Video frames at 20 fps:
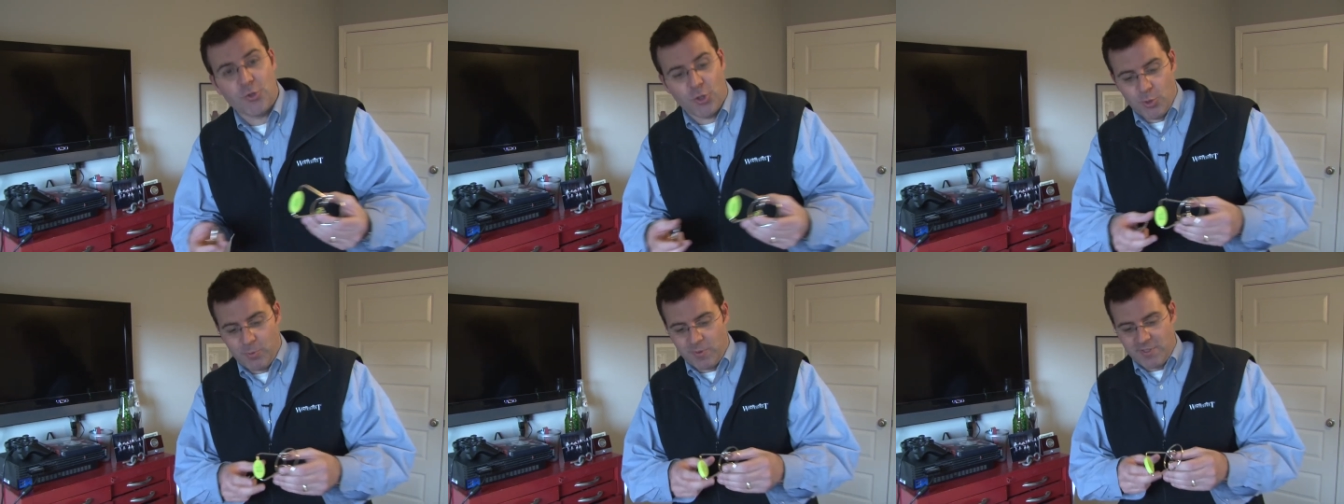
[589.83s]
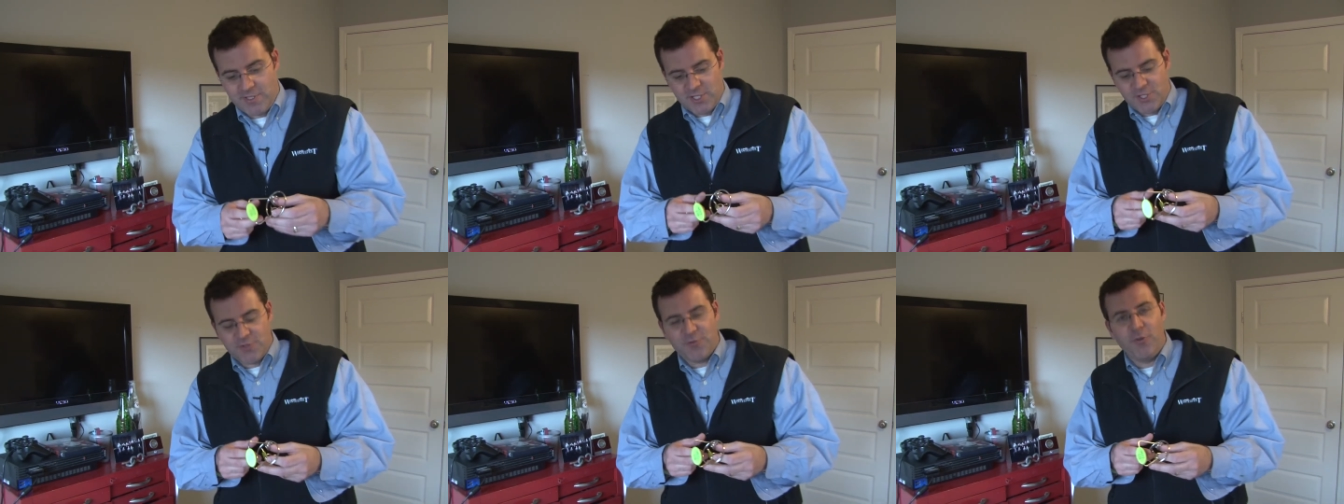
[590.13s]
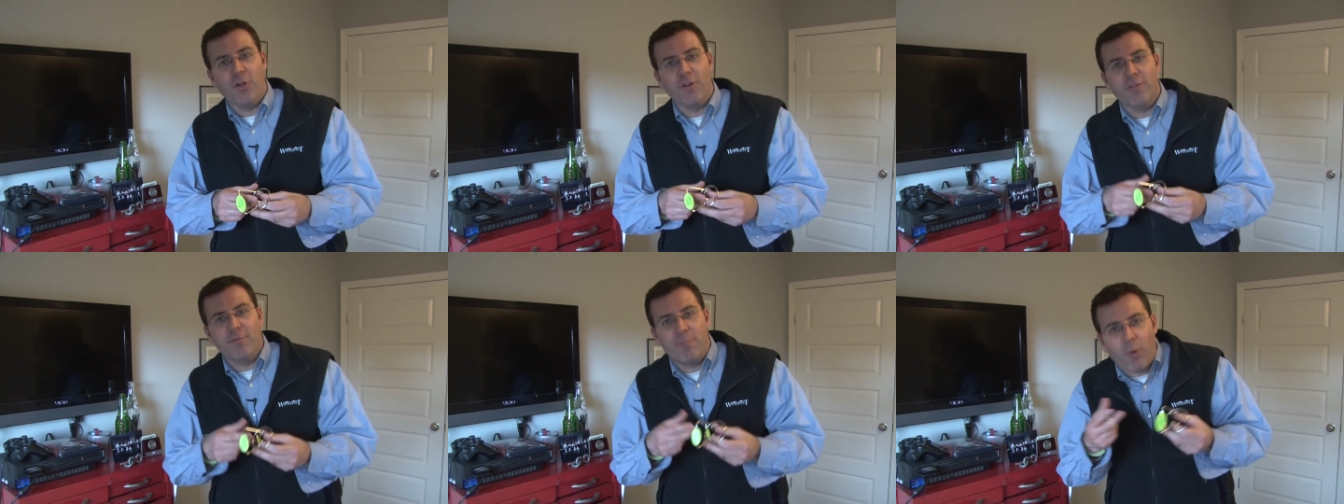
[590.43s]
room is it's
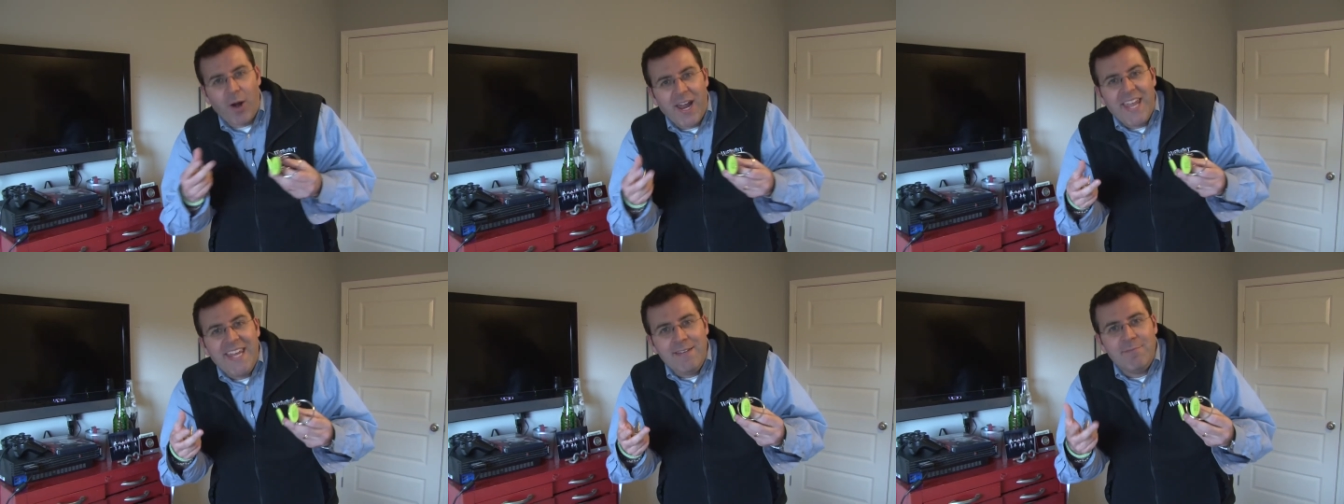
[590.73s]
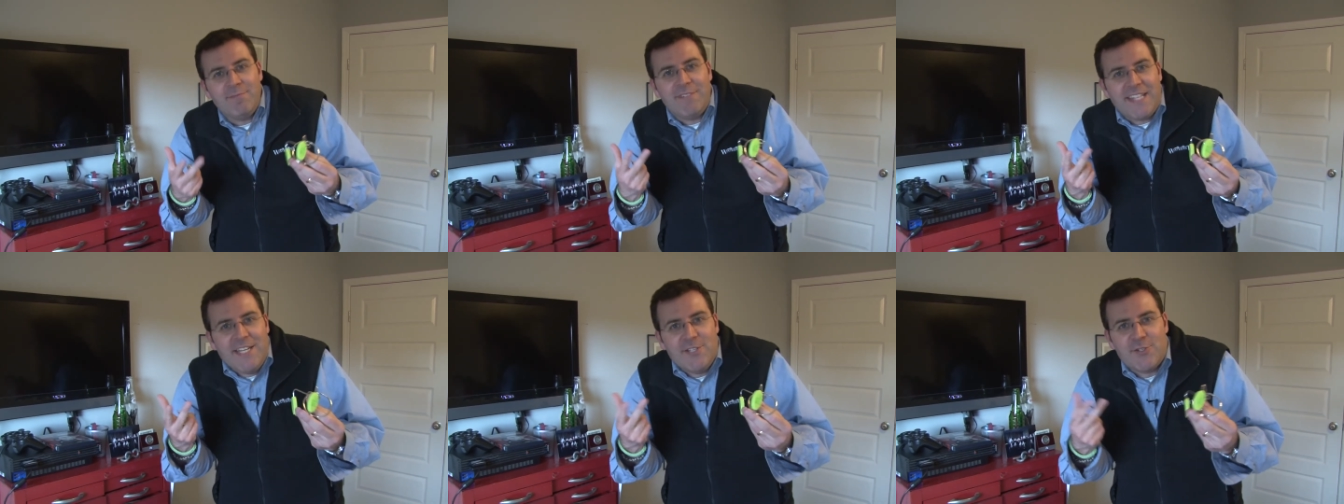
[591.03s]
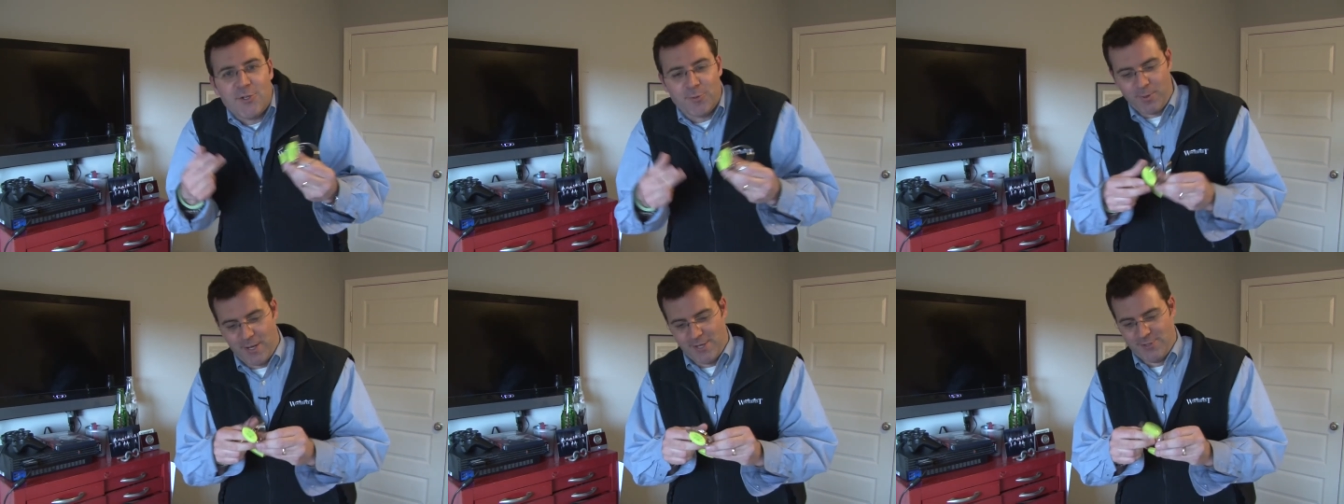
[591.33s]
full of brain
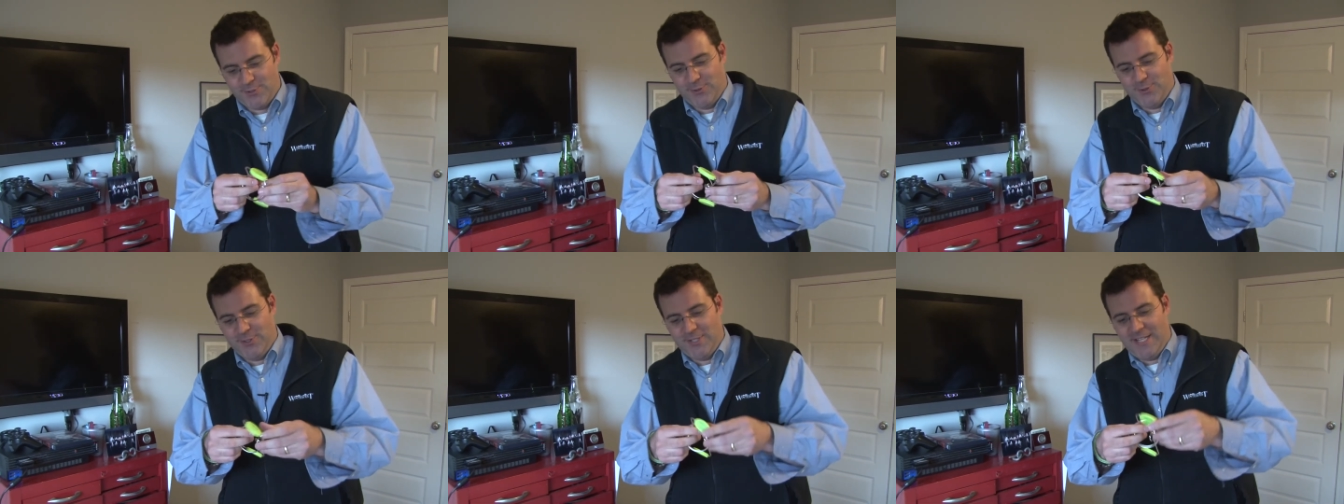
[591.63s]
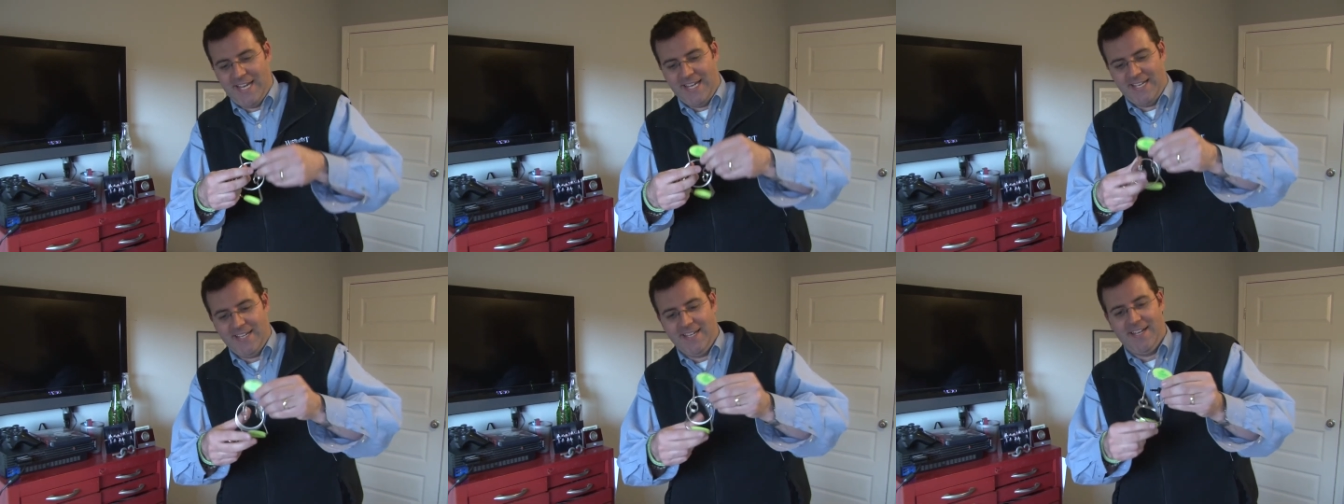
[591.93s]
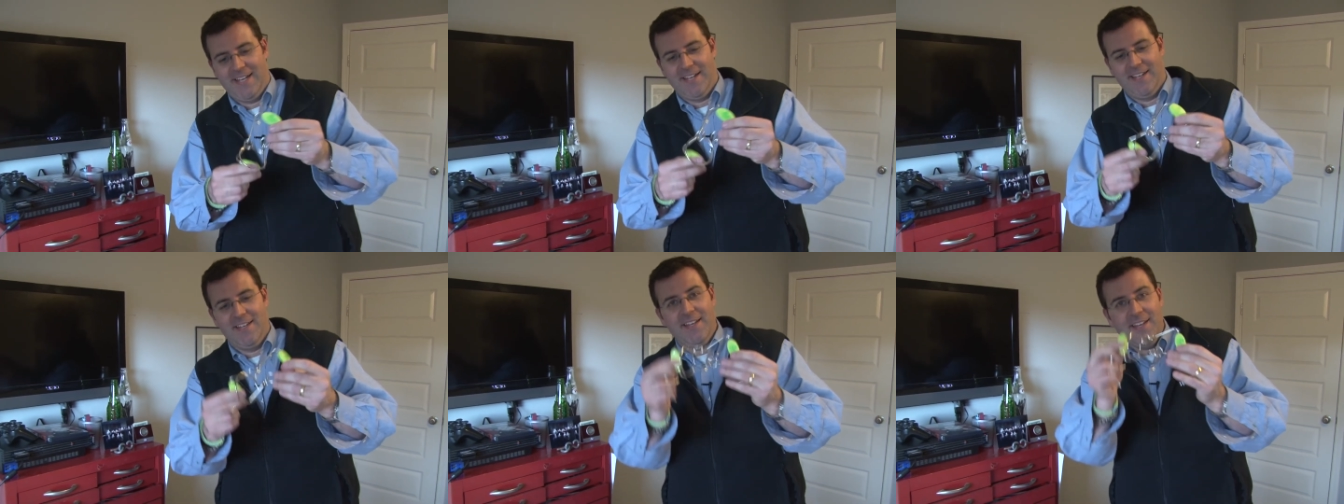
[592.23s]
teaser puzzles, like
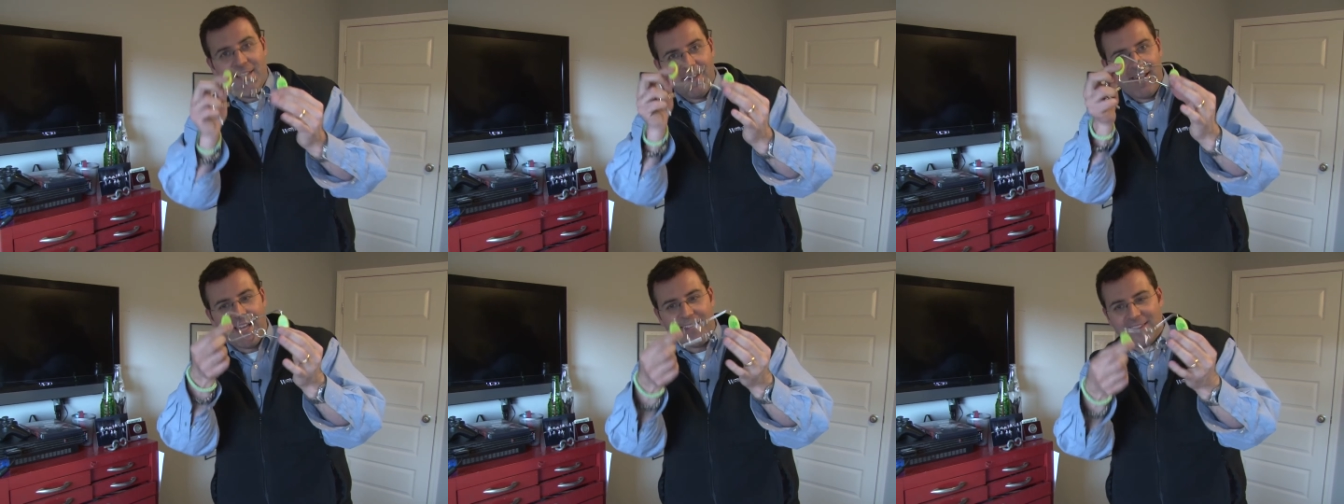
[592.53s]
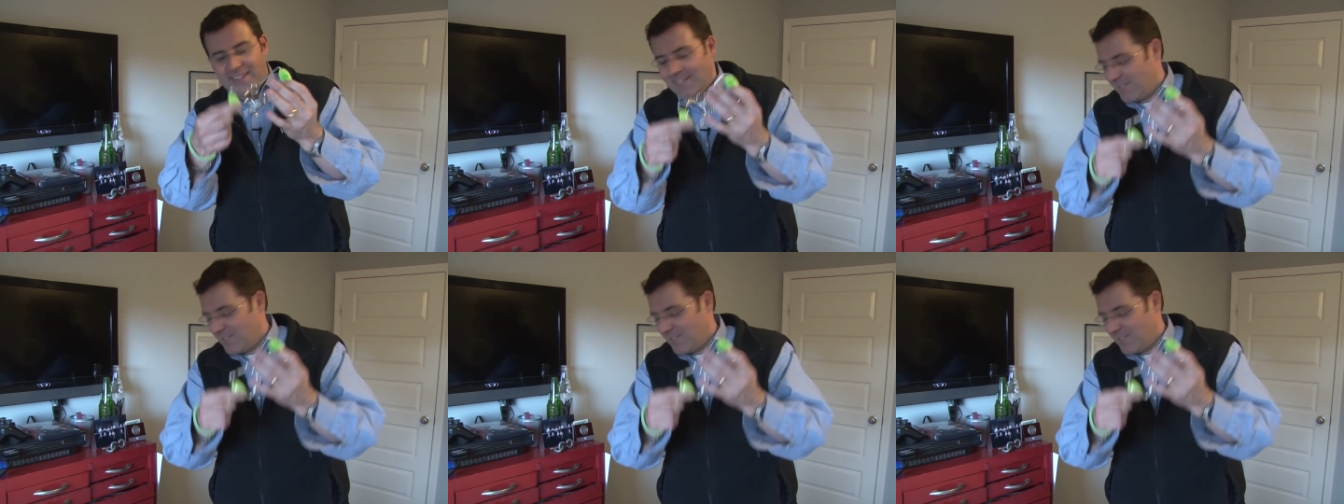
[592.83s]
uh, like